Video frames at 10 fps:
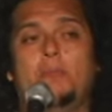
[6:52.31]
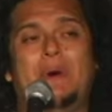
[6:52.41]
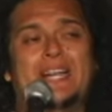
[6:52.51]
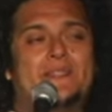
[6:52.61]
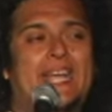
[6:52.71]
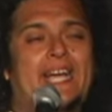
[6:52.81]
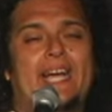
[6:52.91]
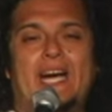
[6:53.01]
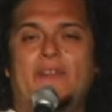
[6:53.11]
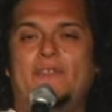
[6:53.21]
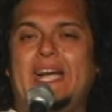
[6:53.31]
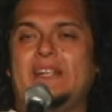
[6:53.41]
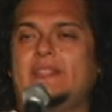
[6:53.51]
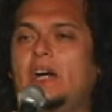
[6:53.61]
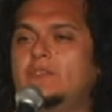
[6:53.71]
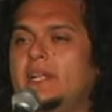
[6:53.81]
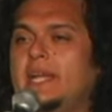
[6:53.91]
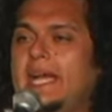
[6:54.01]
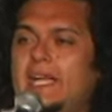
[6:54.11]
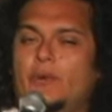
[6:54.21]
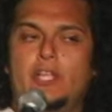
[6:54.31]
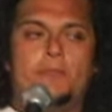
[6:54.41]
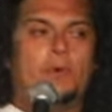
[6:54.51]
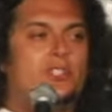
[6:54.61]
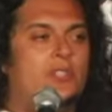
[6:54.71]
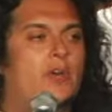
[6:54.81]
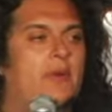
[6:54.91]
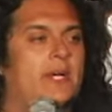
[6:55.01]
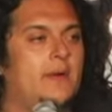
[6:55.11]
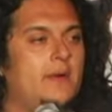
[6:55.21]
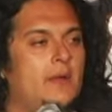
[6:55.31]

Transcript: Manteca, 5,000 calories per serving.